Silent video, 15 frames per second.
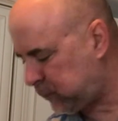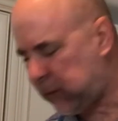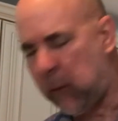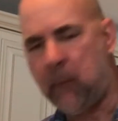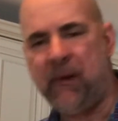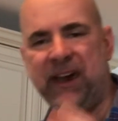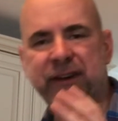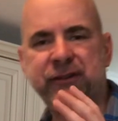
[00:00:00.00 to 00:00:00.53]

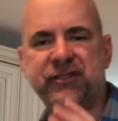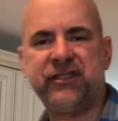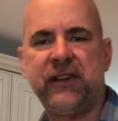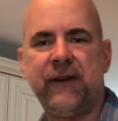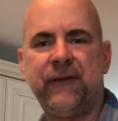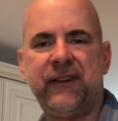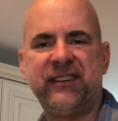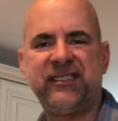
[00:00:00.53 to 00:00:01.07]
make
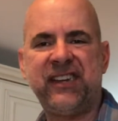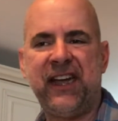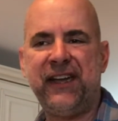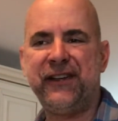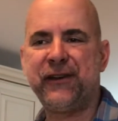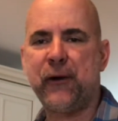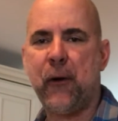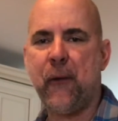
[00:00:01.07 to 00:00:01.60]
yourself an
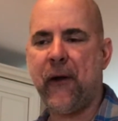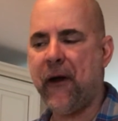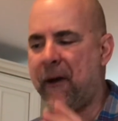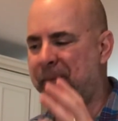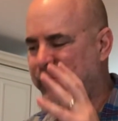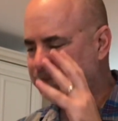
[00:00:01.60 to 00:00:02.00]
Italian cold cut